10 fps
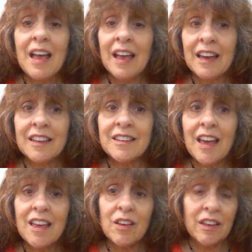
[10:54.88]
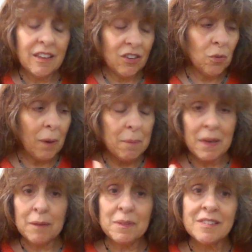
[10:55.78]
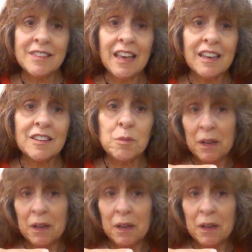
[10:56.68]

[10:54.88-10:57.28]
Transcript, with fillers: and you might make mistakes,